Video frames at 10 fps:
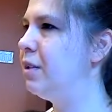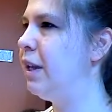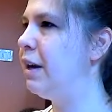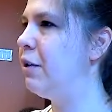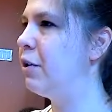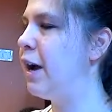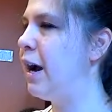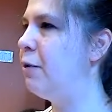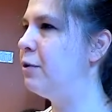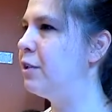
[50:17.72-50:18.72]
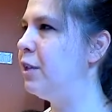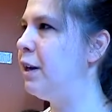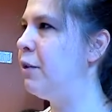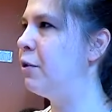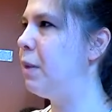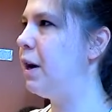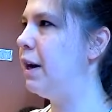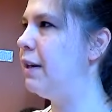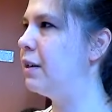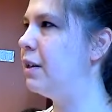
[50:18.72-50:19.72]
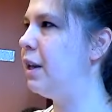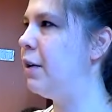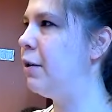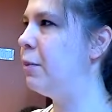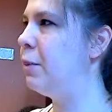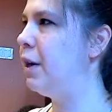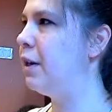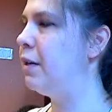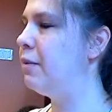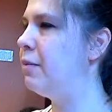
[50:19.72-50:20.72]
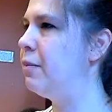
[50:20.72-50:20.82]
Clean out your house, clean out your mind, clean out your body.